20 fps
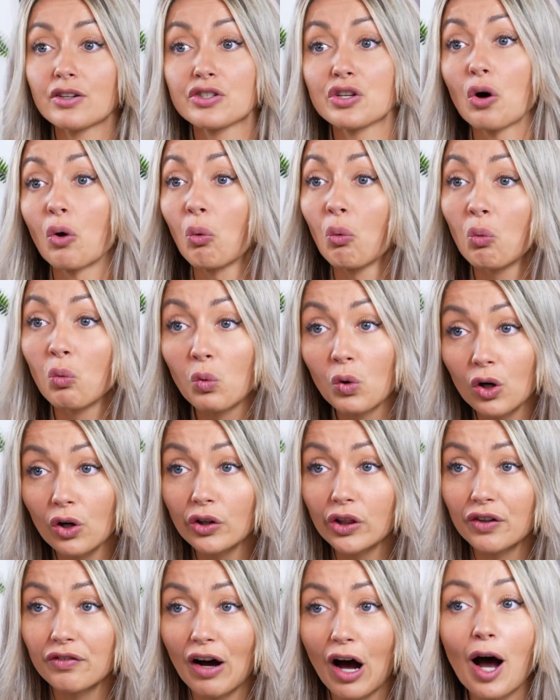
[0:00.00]
a
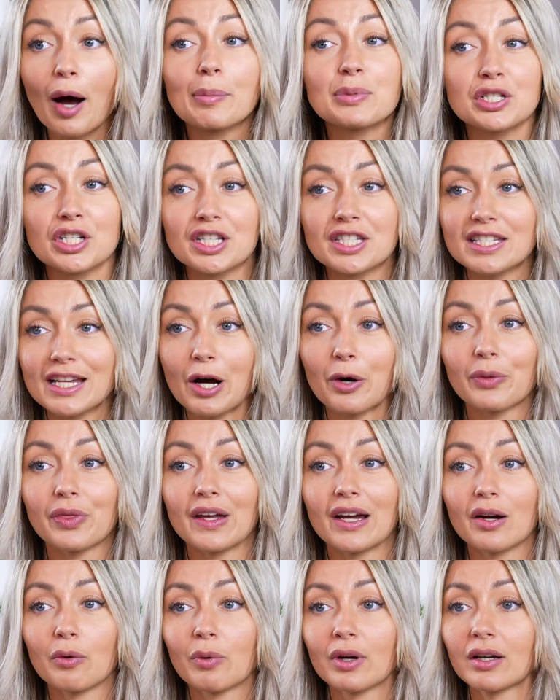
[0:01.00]
world of options out
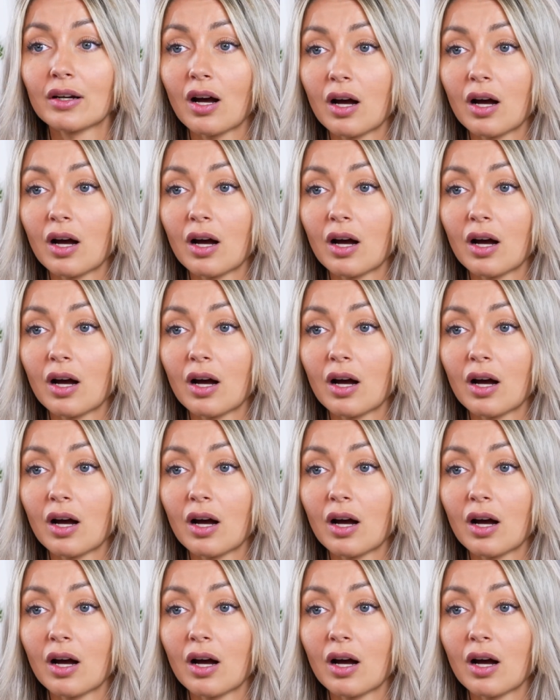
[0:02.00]
there when it